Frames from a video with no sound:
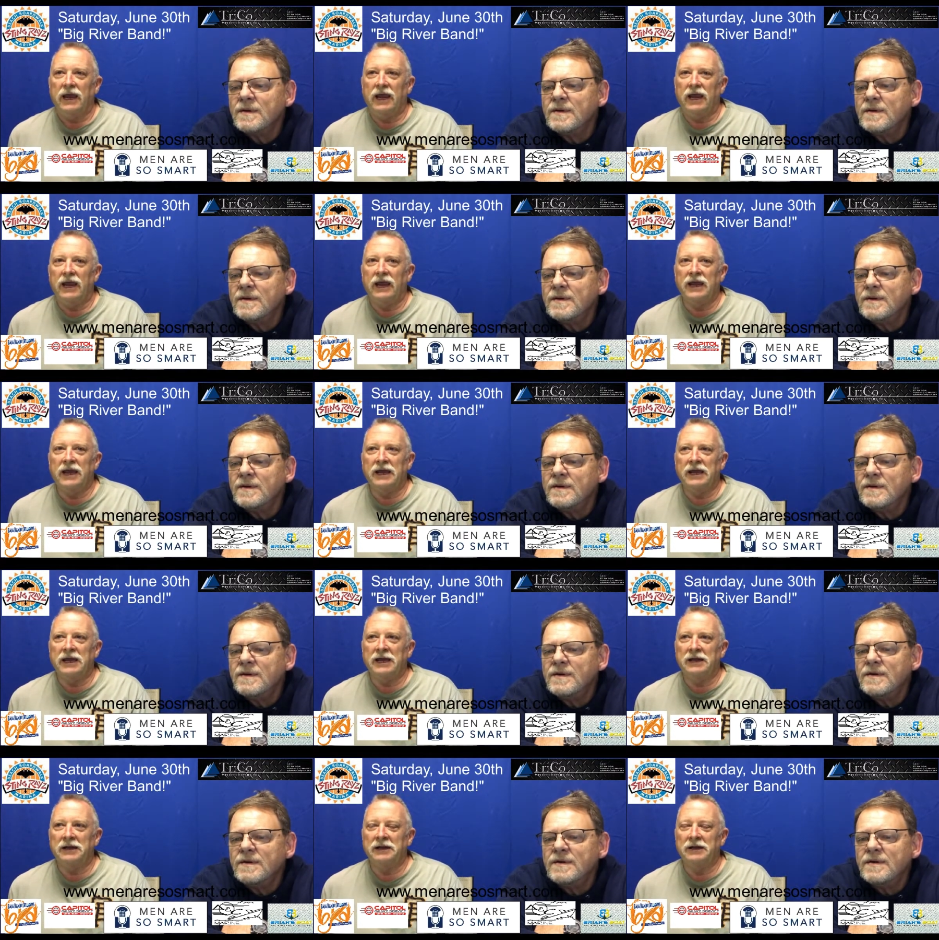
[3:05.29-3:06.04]

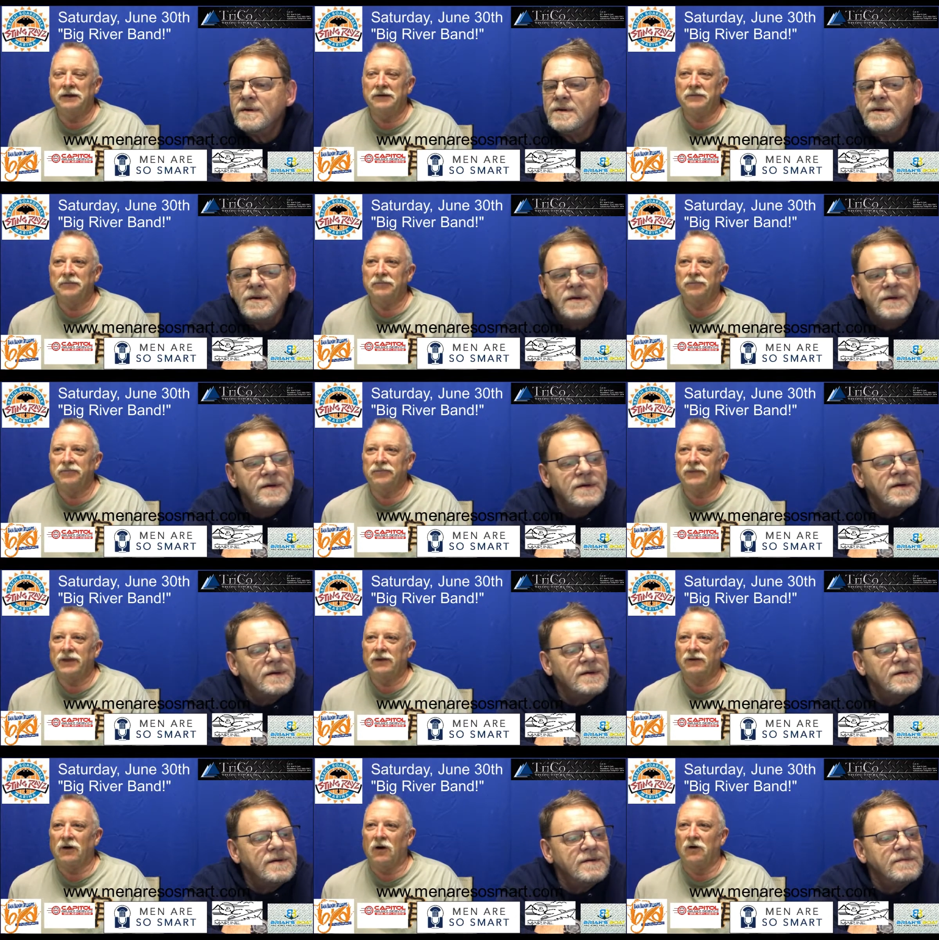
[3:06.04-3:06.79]
Speaker 1: And
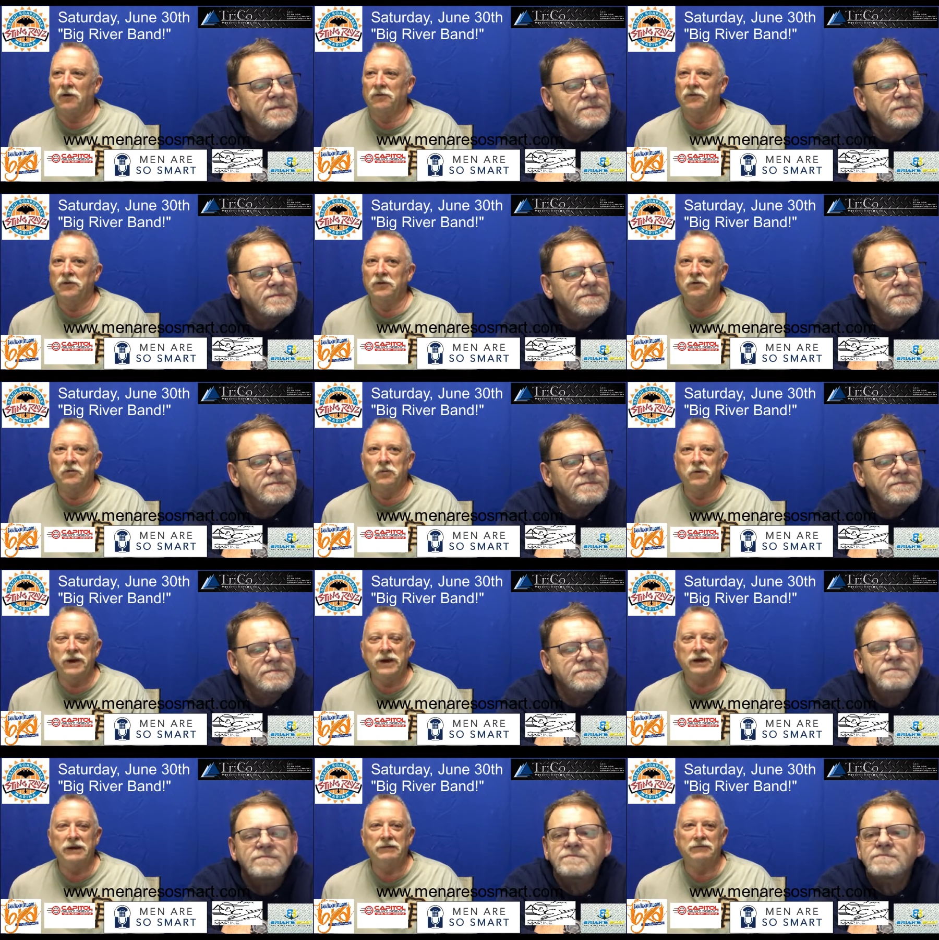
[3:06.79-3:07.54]
although
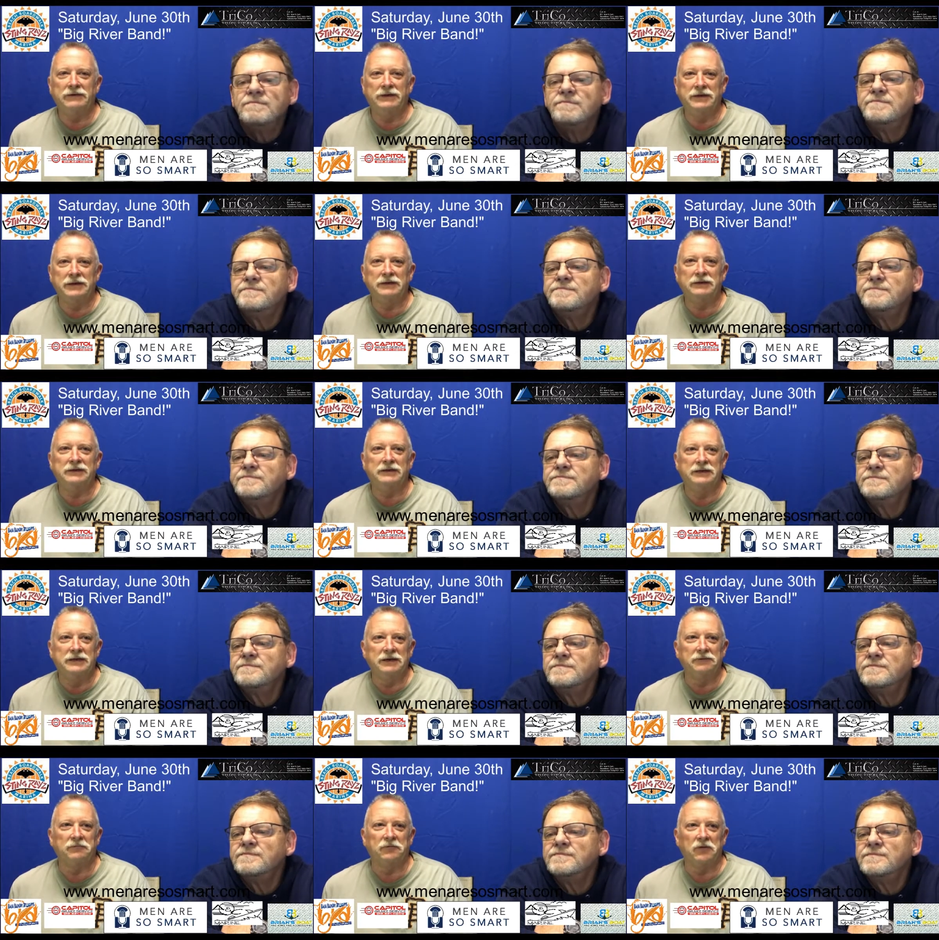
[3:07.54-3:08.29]
we did
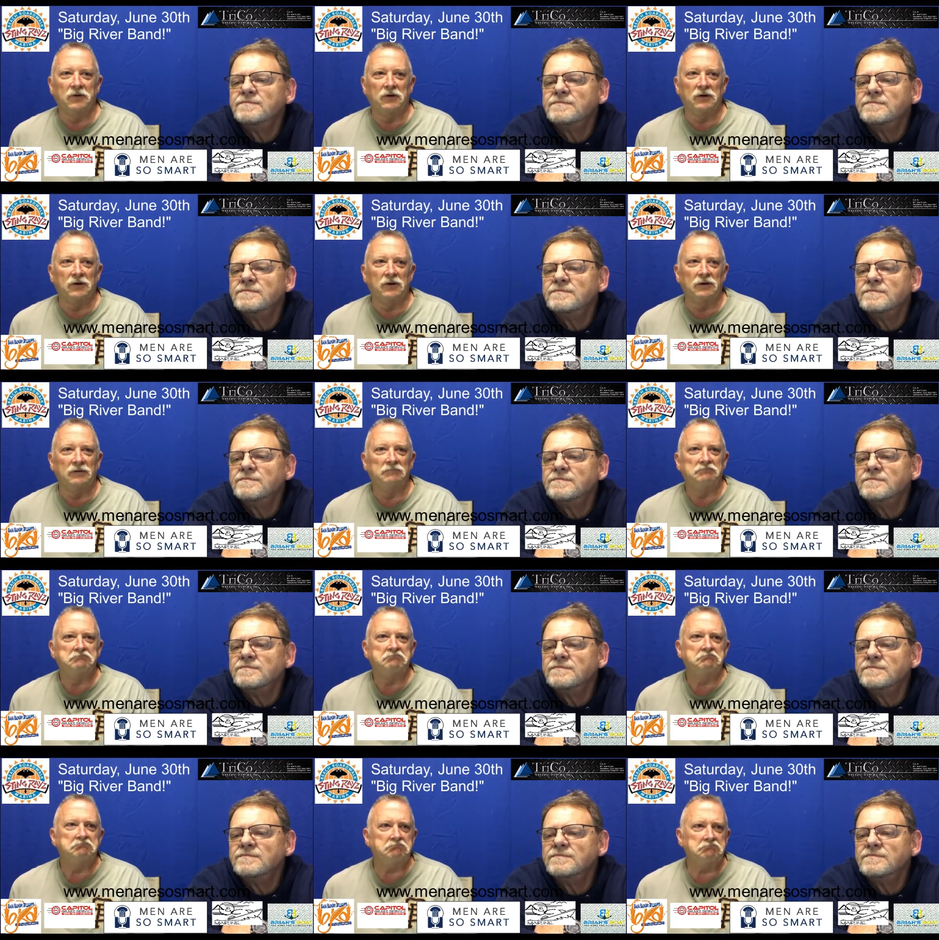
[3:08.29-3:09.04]
differ
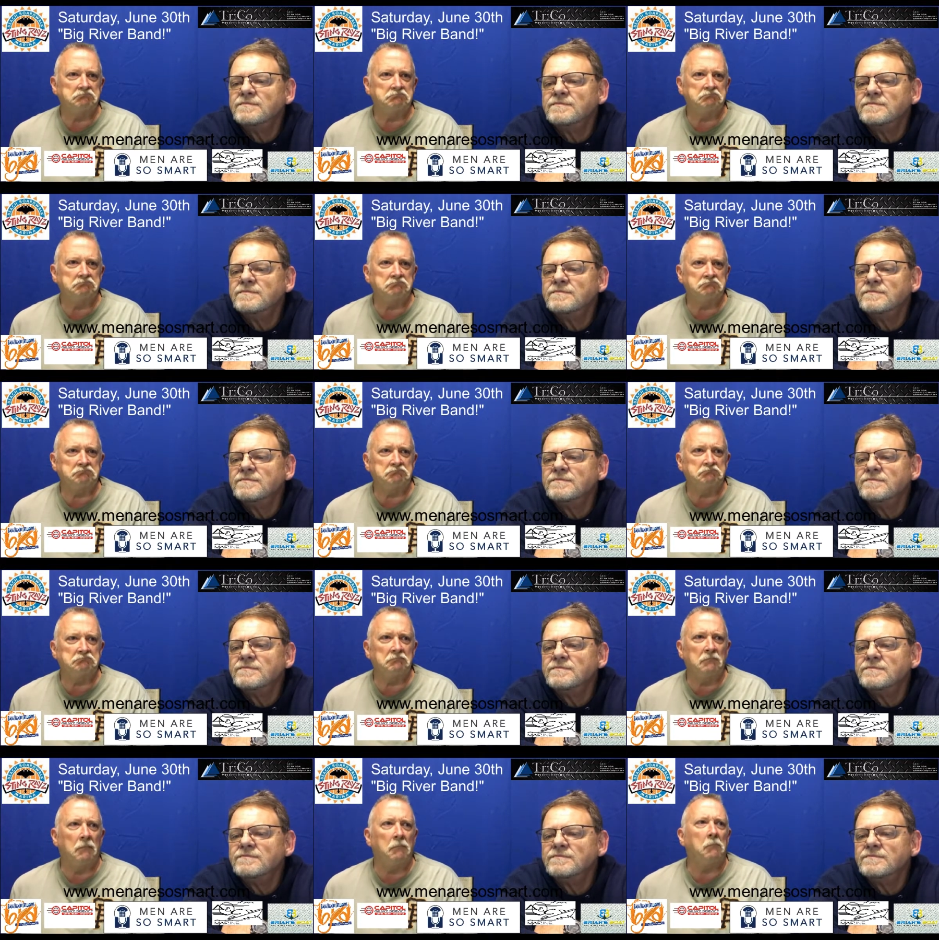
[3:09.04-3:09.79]

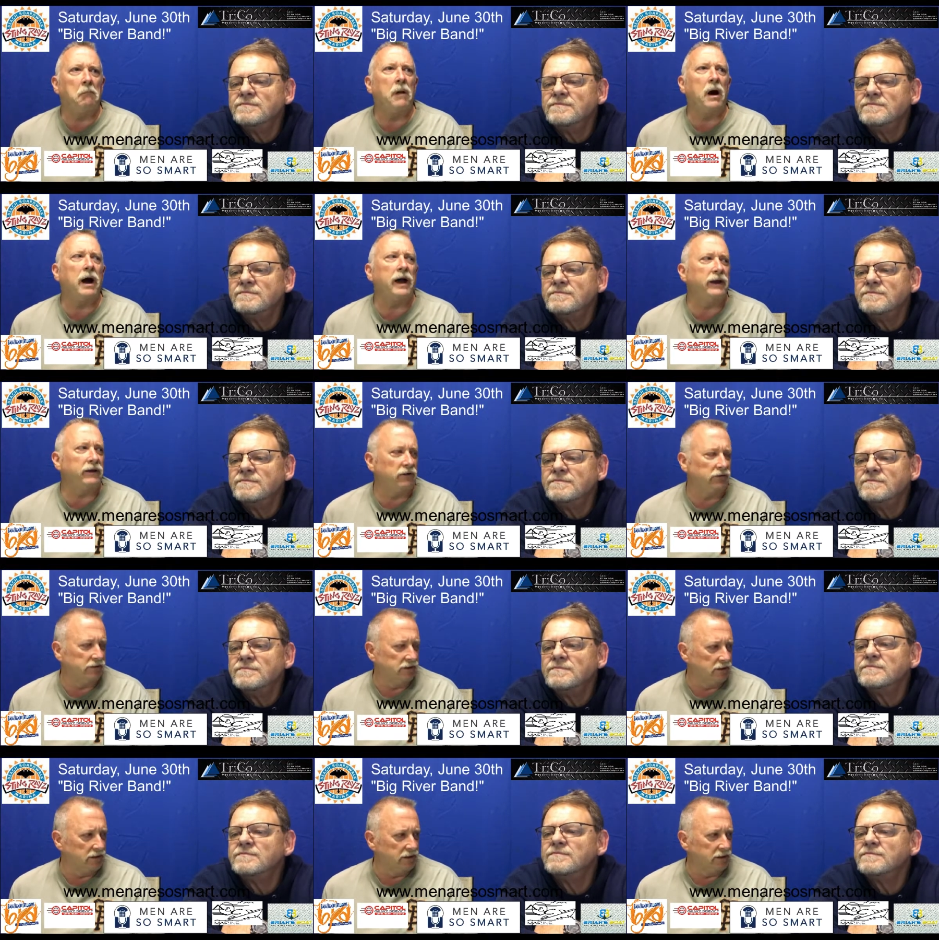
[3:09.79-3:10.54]
mm,
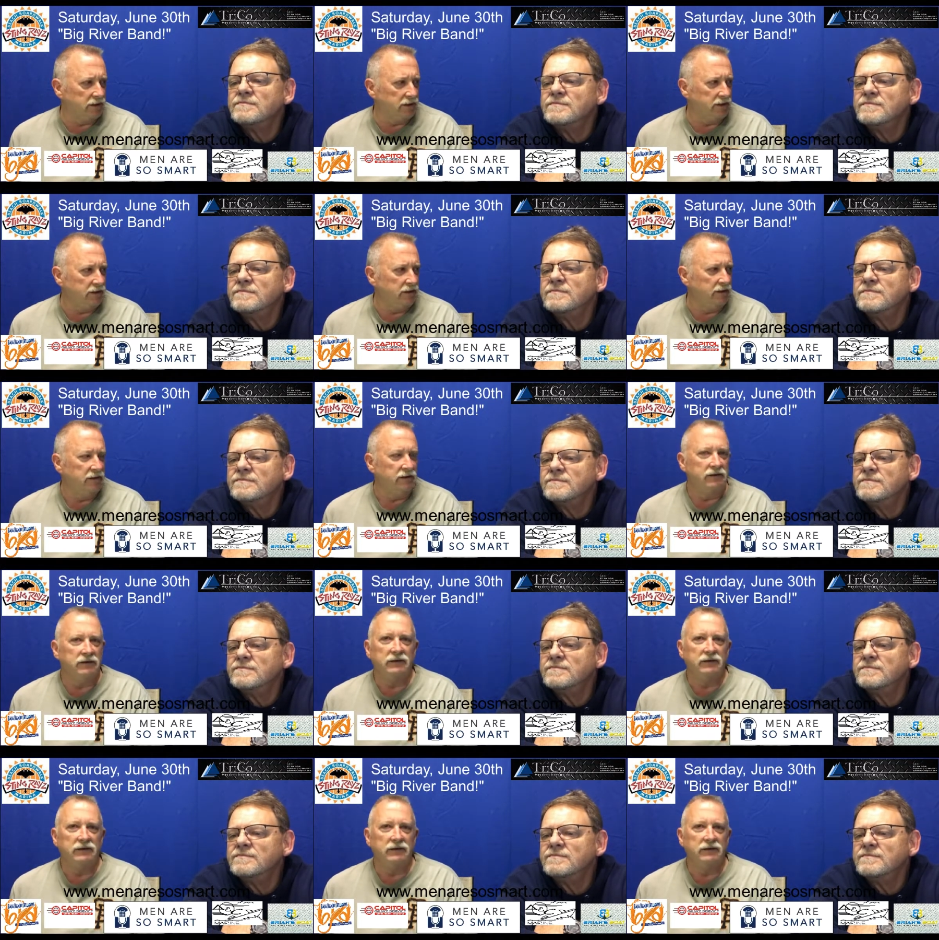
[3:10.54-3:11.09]
mildly